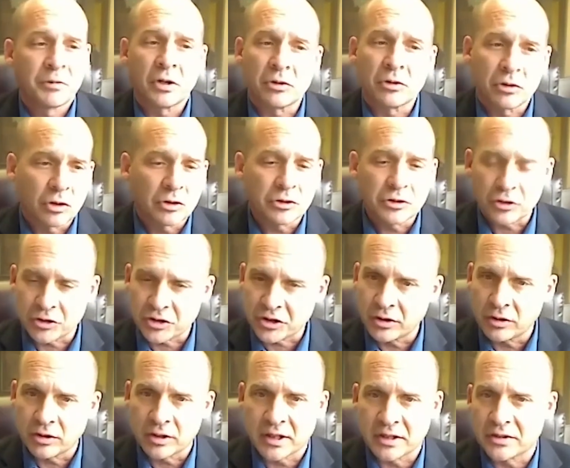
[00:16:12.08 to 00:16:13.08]
those are
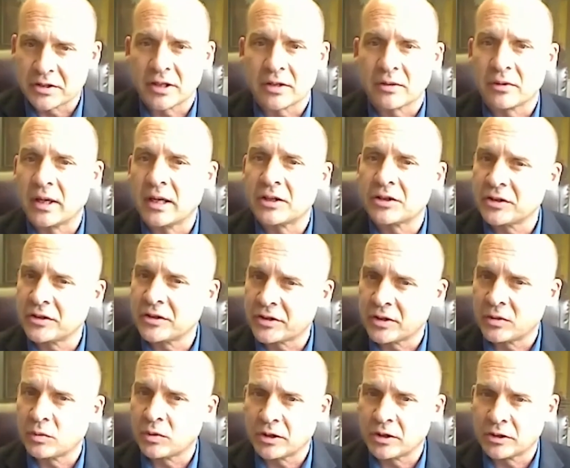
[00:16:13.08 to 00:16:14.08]
still considerations and
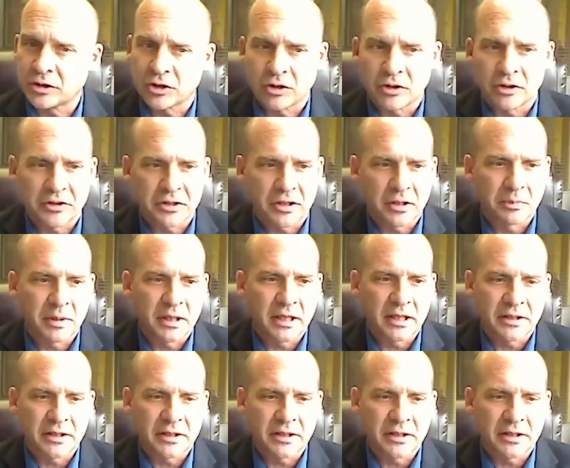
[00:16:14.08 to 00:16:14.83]
where insurance could be.